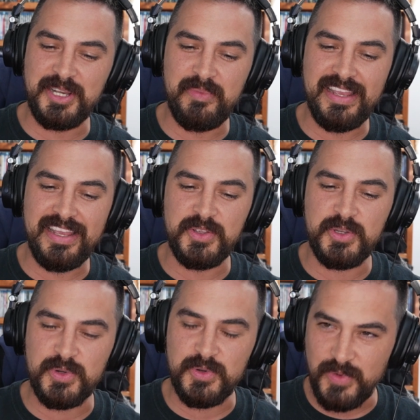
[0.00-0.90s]

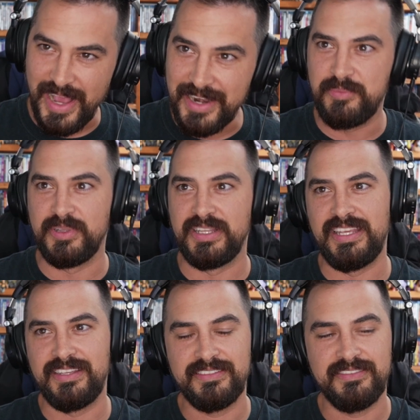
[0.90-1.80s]

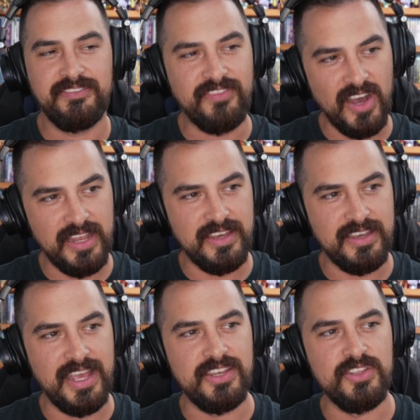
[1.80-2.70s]
incredibly fun
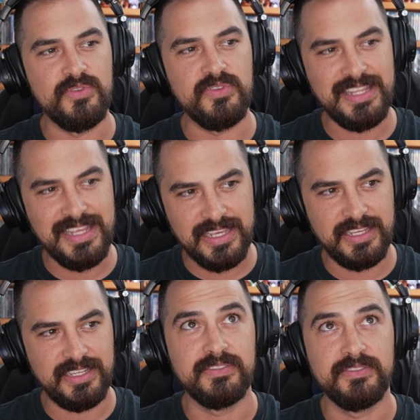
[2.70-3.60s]
and
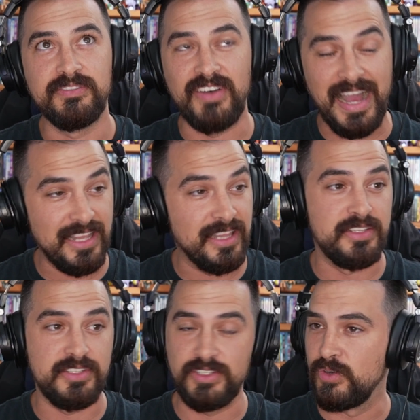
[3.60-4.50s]
unique,
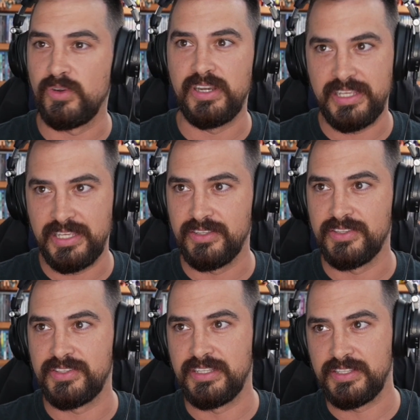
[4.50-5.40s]
violent, gory
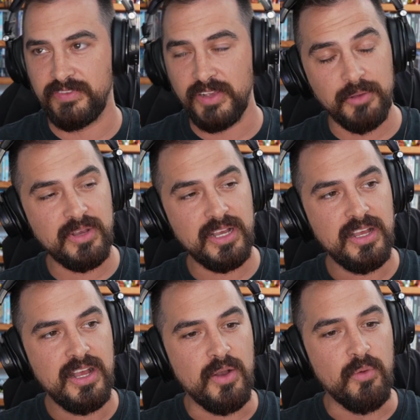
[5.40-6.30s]
kills in this film.
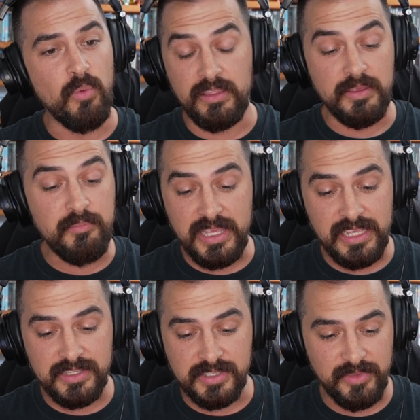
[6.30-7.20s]
One of them
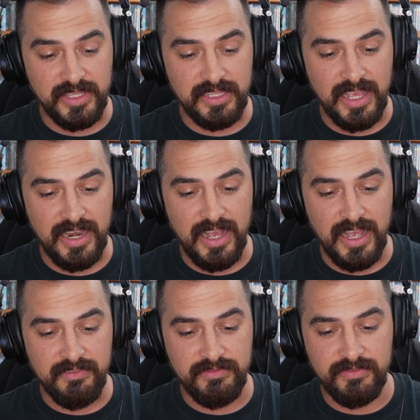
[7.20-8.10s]
being something that
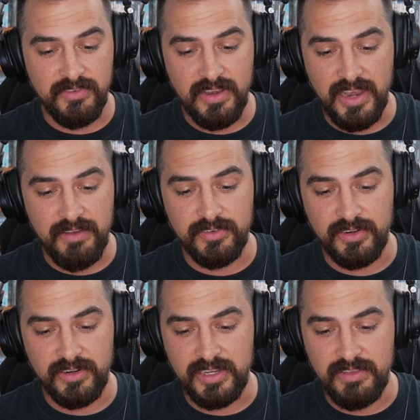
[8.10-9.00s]
I've
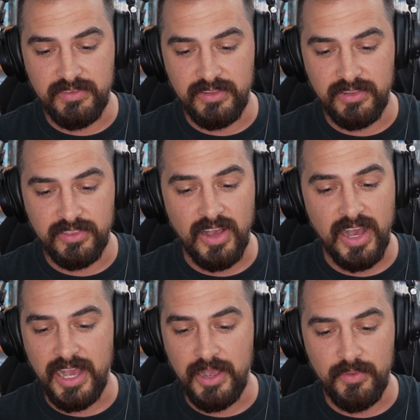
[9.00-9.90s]
never even
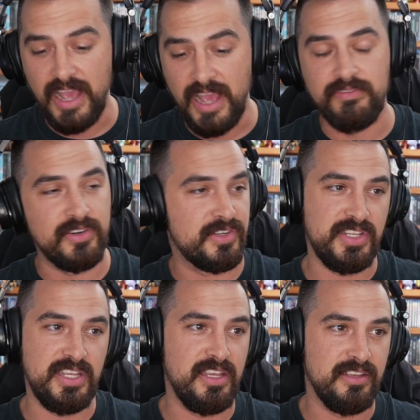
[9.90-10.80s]
thought I would ever
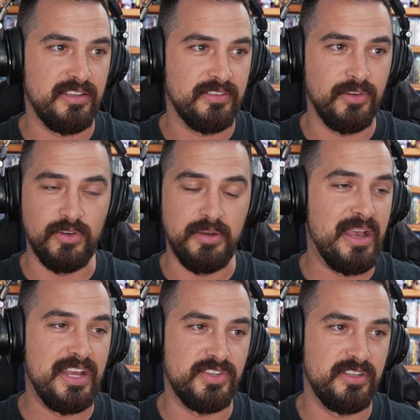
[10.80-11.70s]
see or
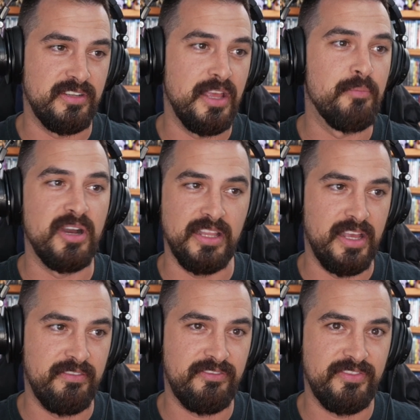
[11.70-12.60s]
imagine in my life.